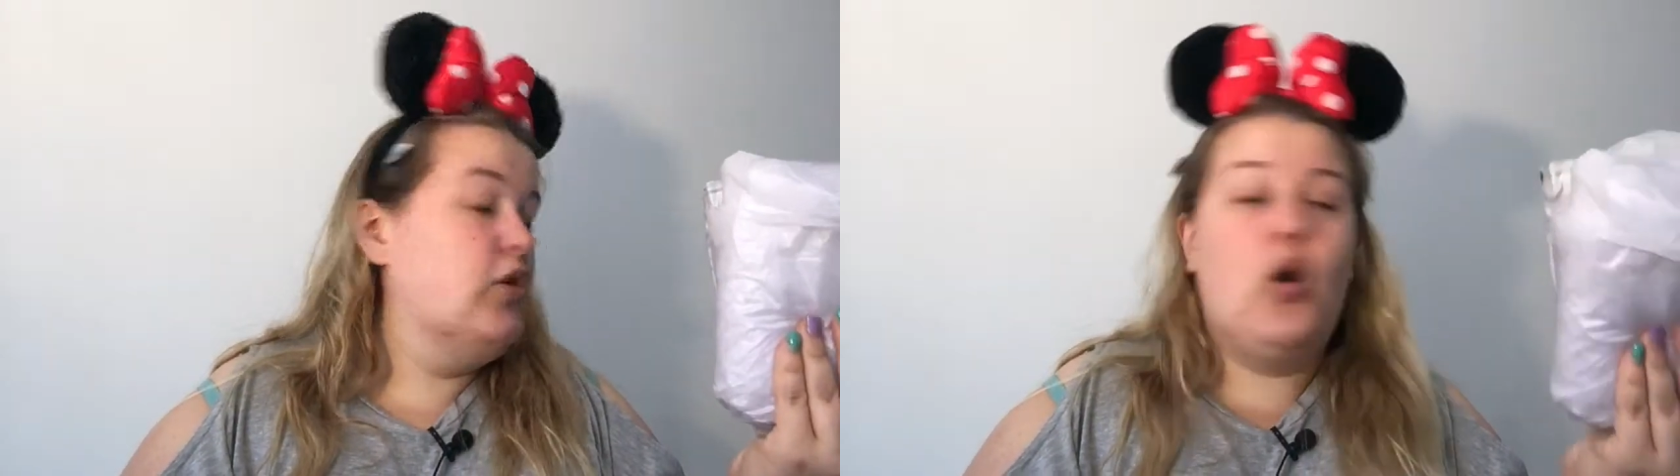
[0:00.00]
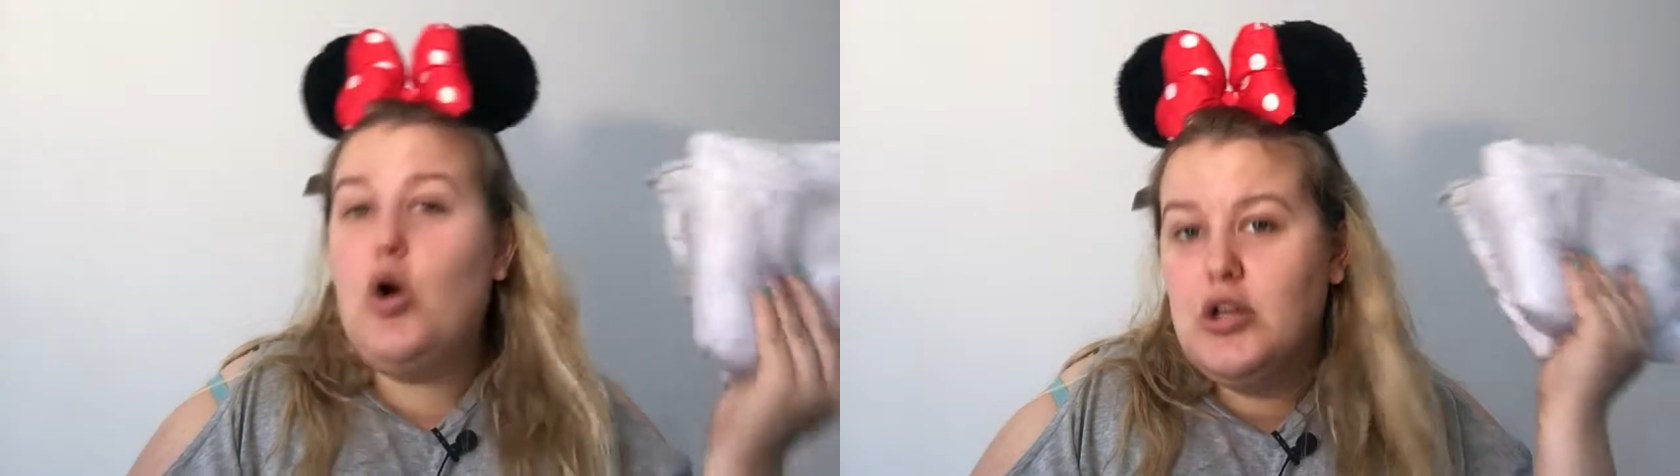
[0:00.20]

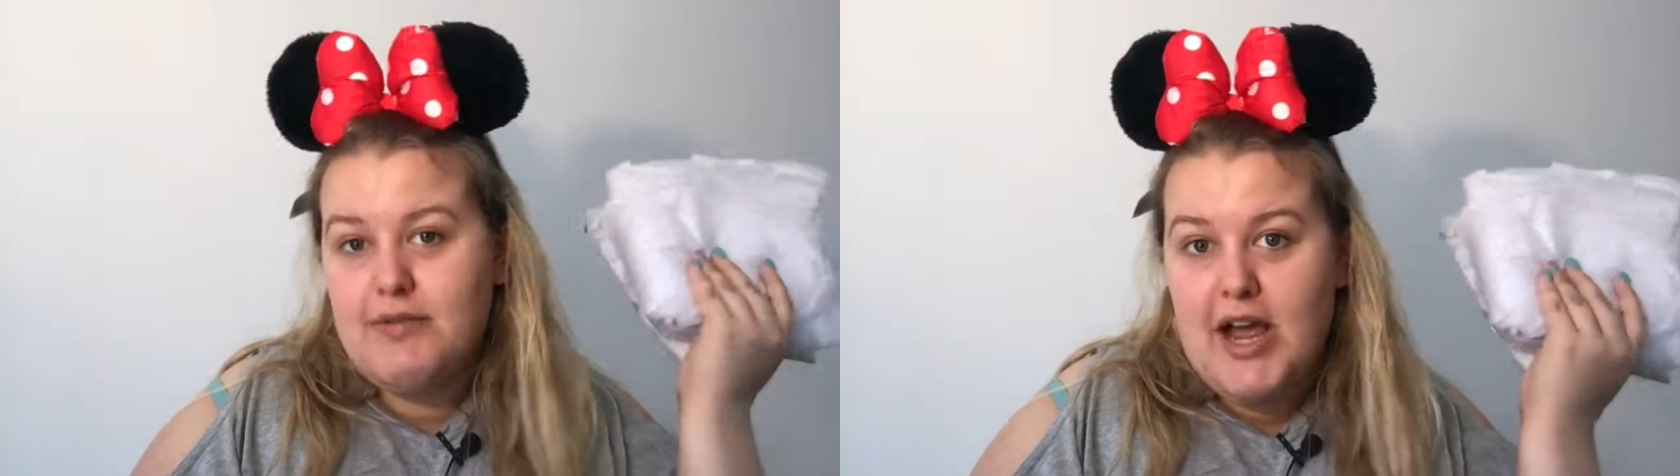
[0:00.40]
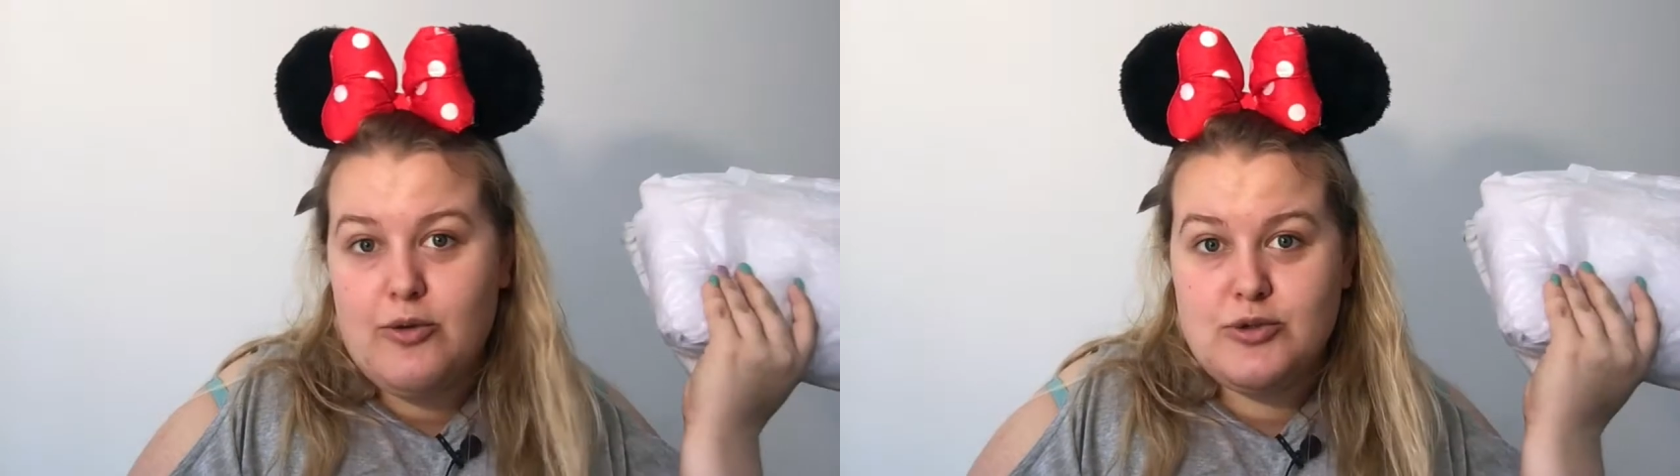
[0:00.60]
all
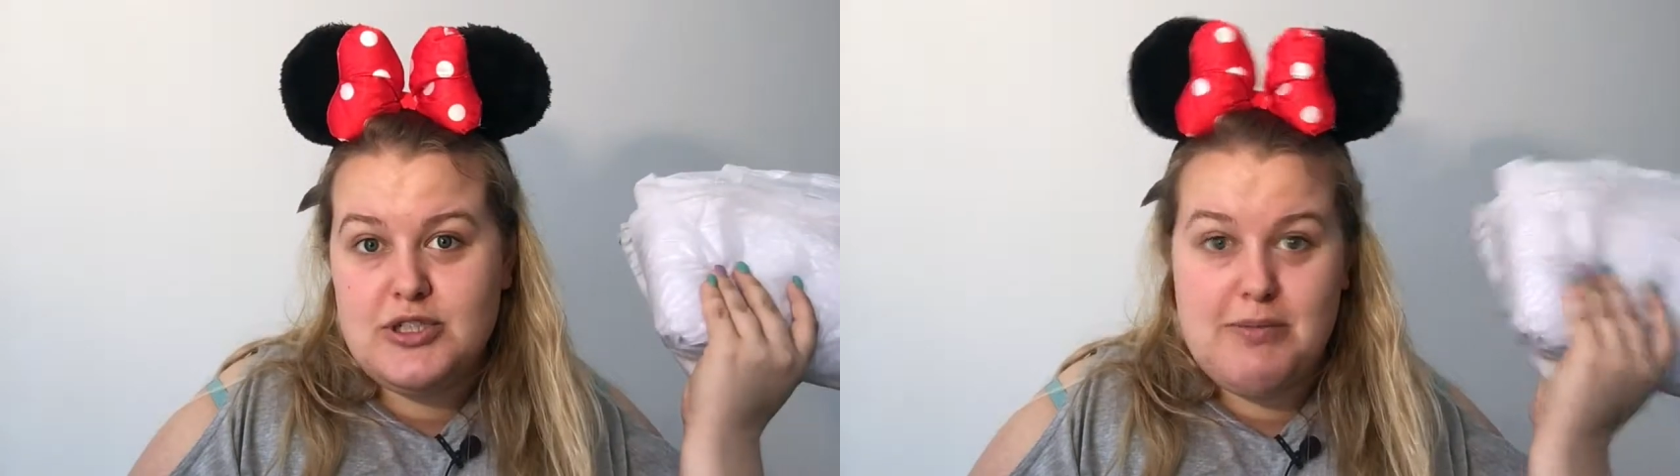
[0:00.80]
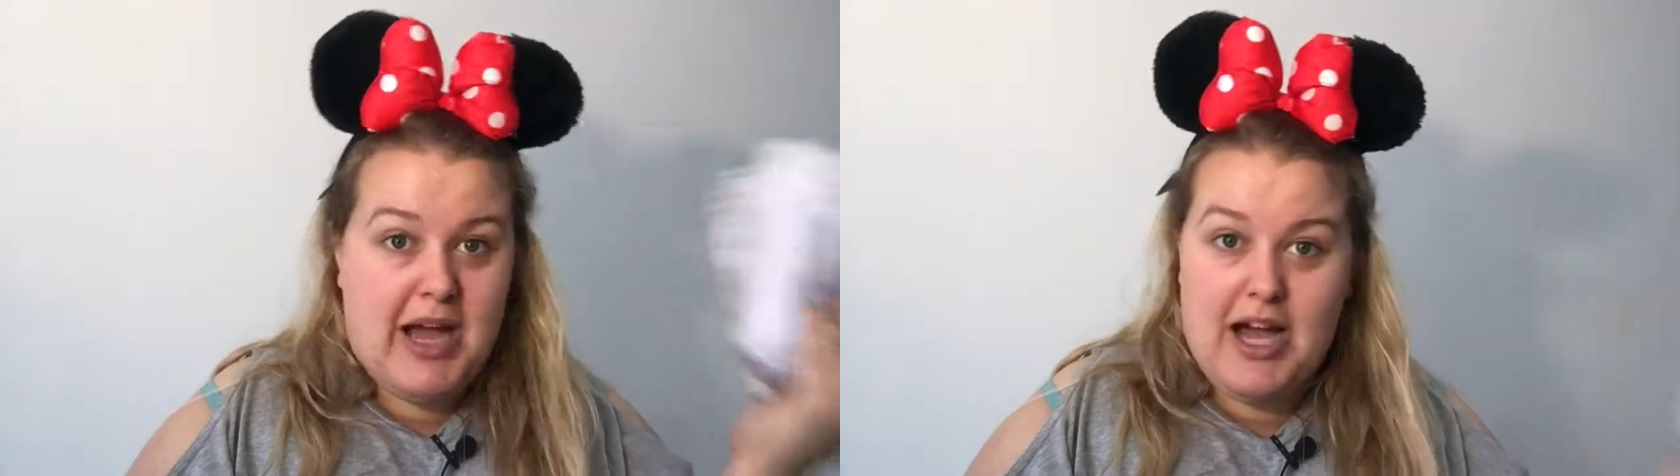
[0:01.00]

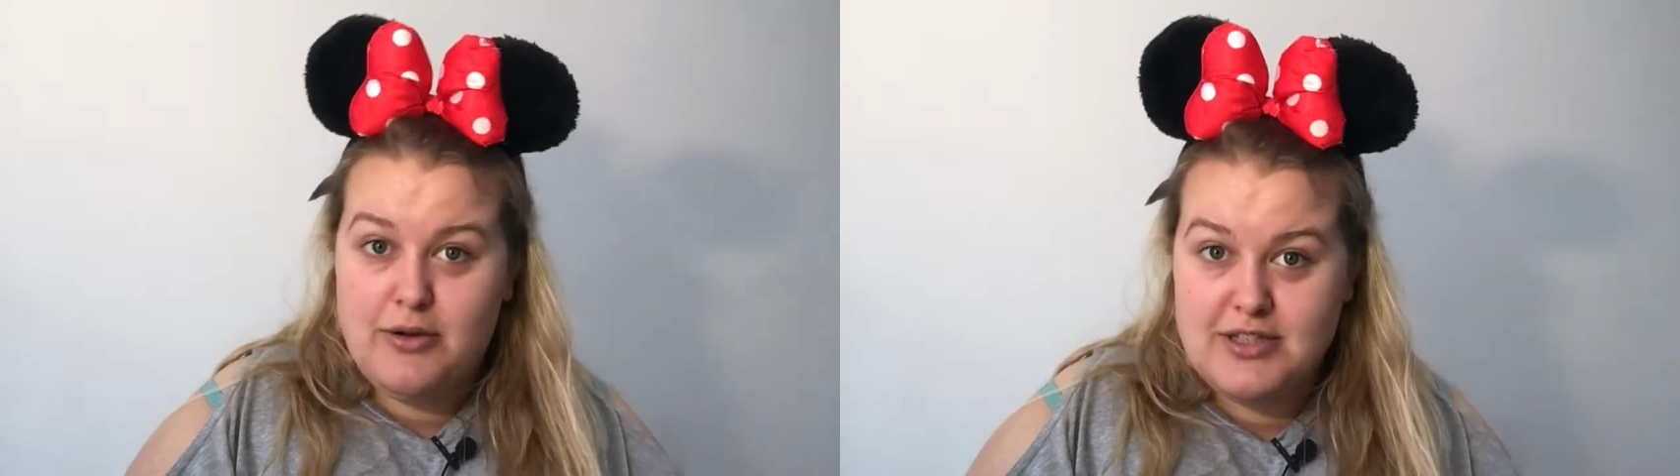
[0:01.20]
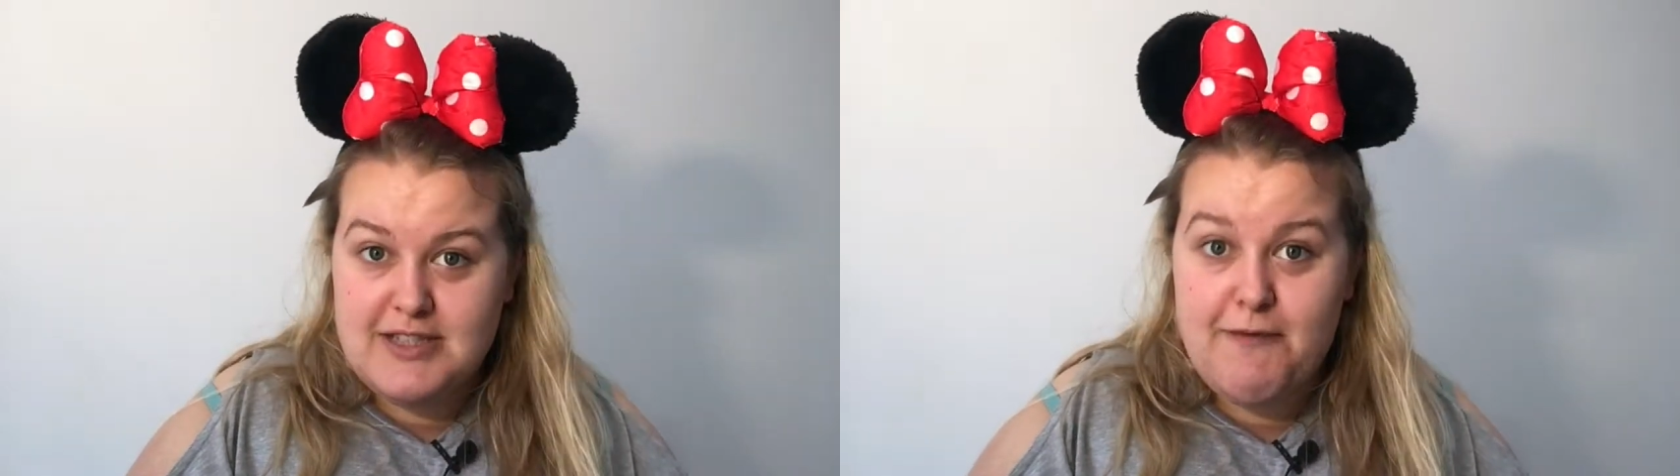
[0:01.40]
around my
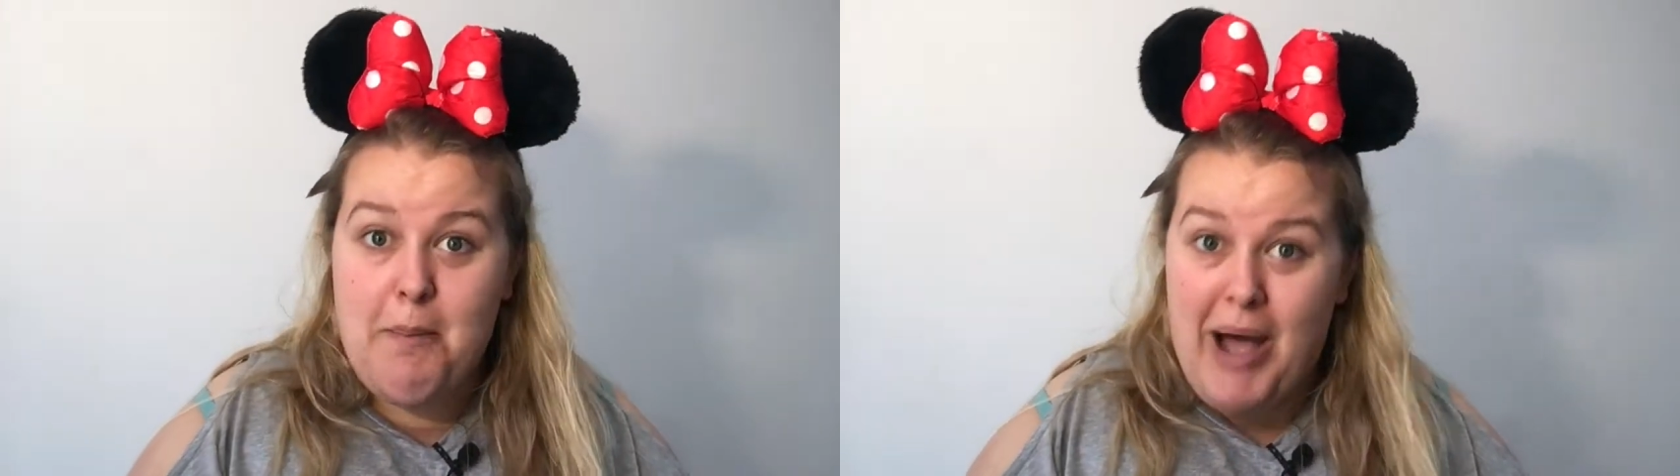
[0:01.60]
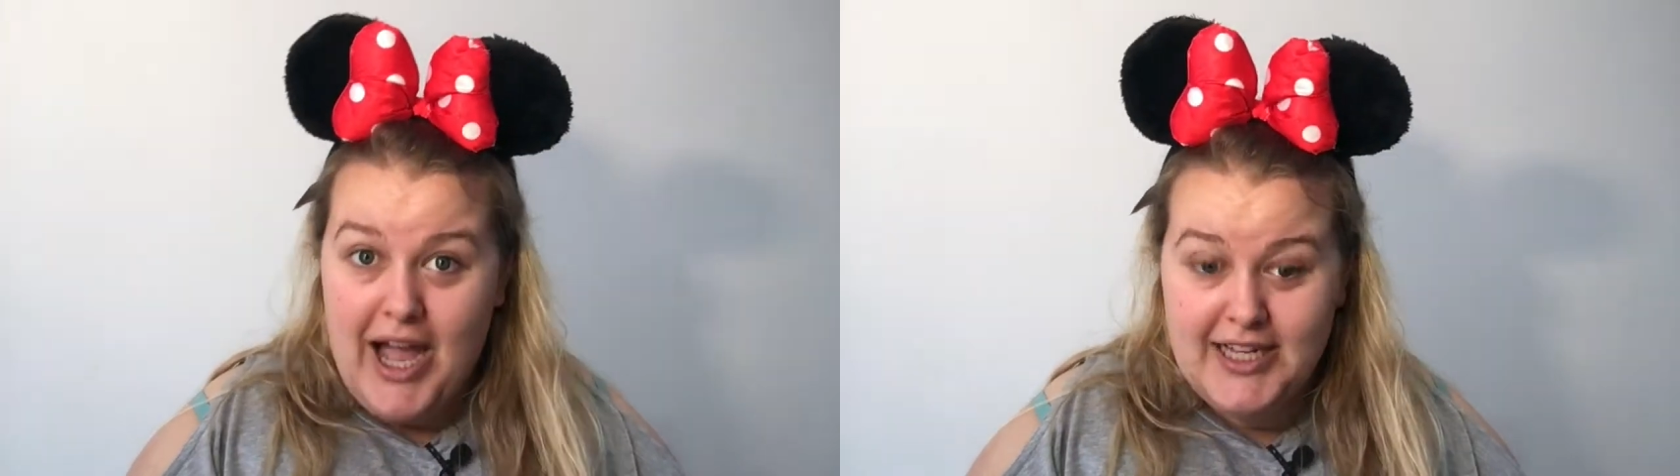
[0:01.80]
house for
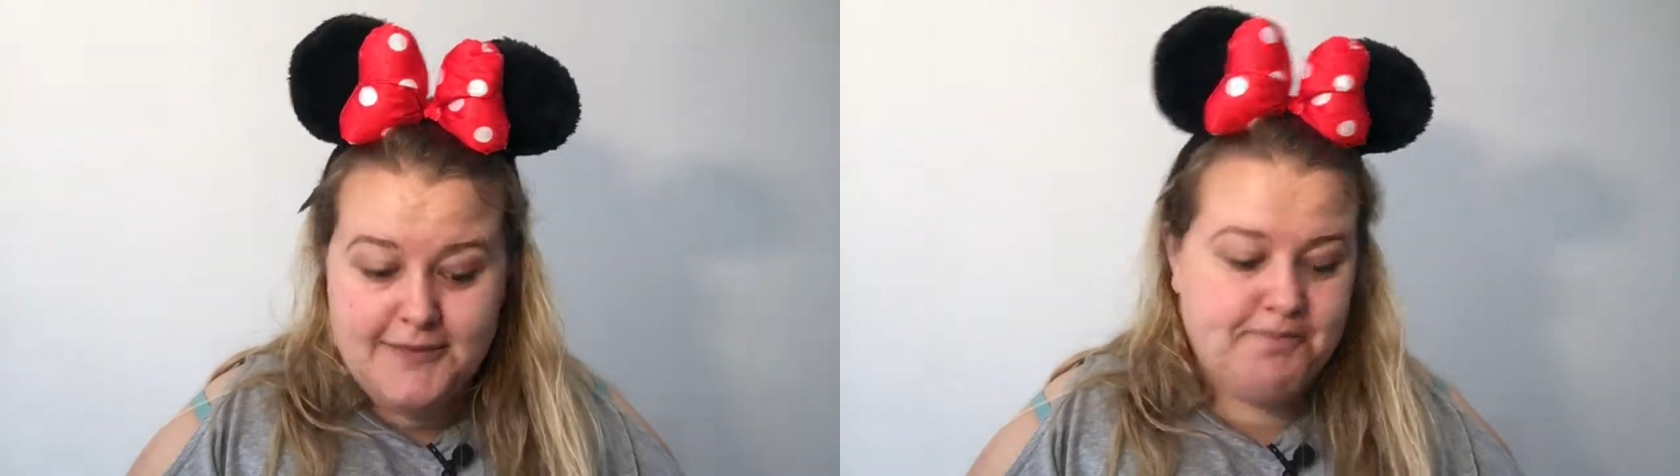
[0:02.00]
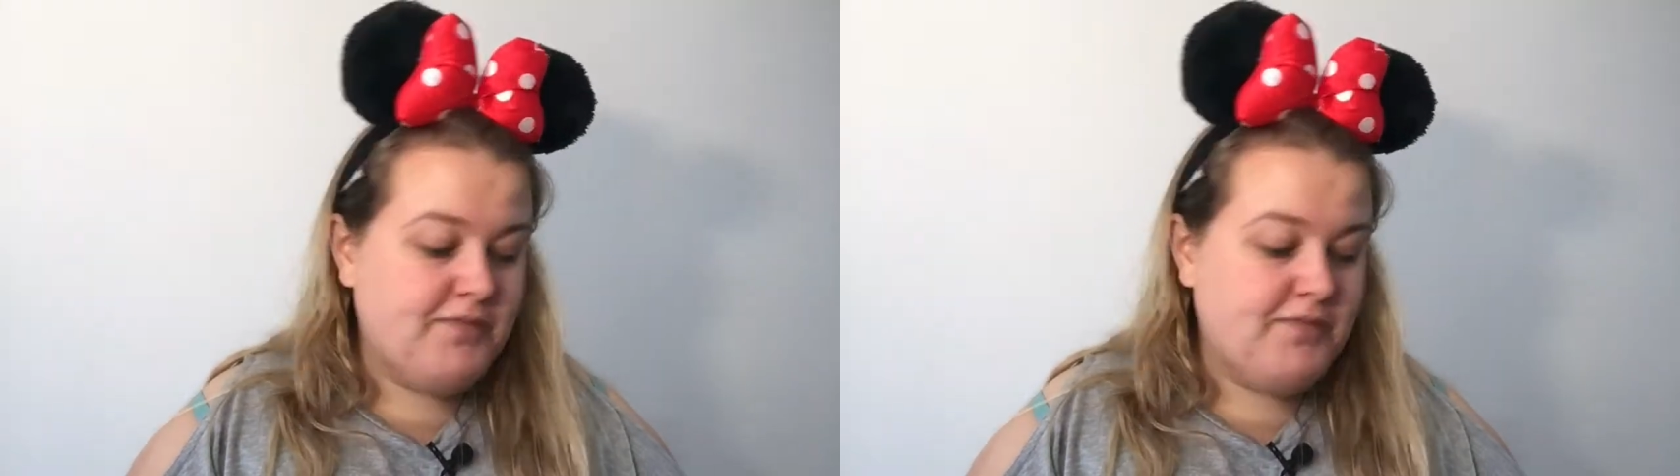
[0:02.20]
mine,